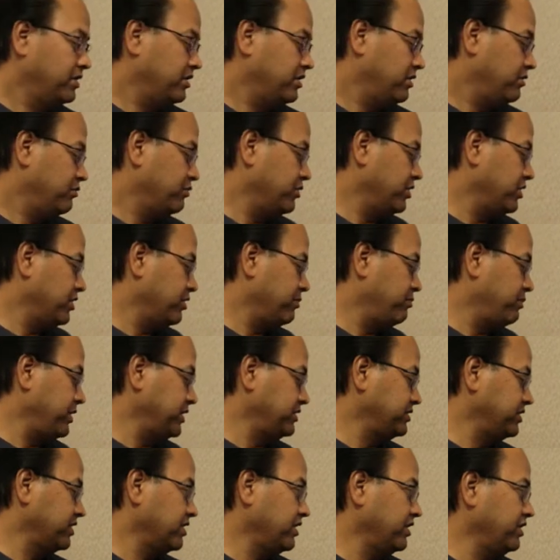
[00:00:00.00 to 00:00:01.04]
where
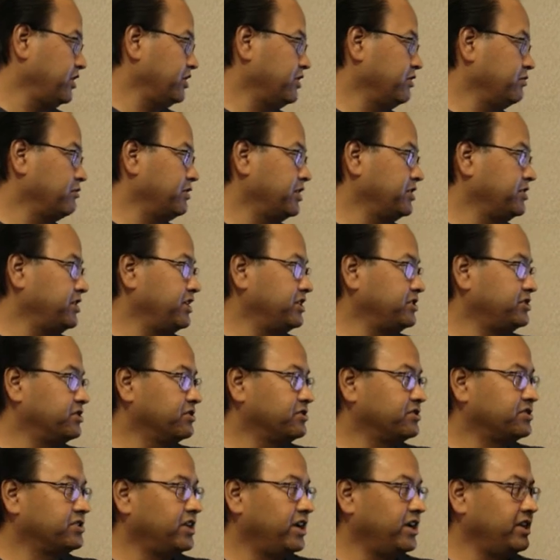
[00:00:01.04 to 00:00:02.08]
basically you can run digital
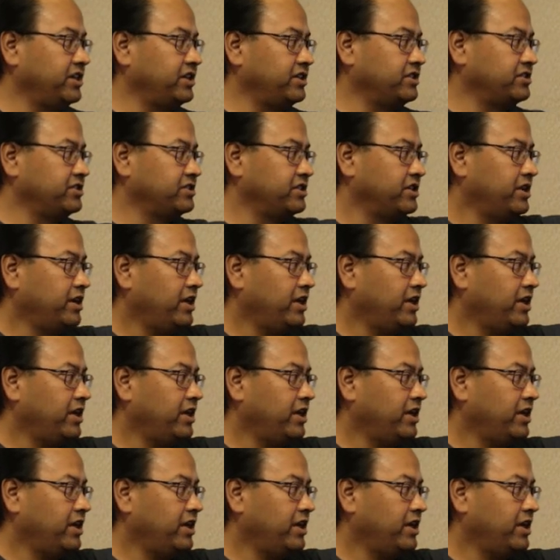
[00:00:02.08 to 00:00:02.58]
signage